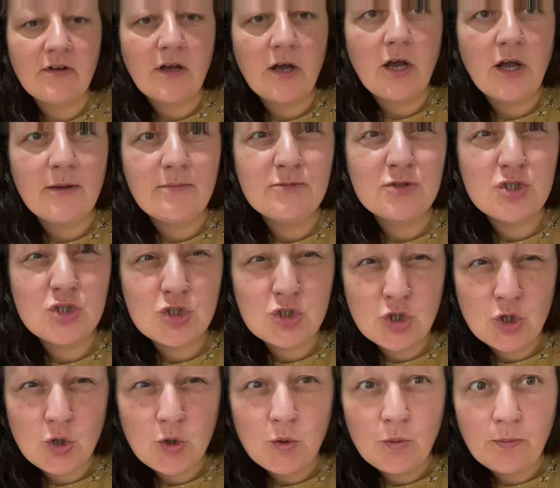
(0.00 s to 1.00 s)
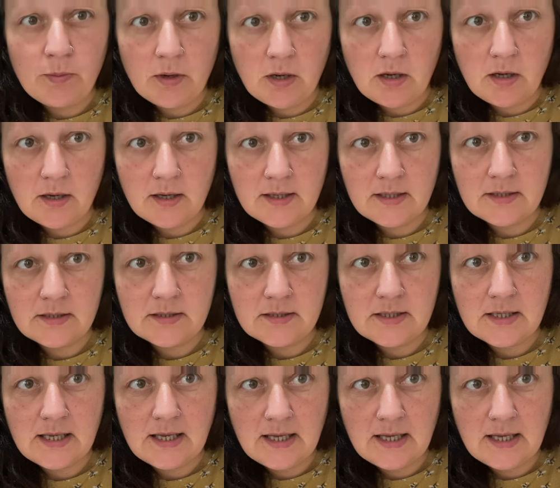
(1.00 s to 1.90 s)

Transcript: I'm so behind.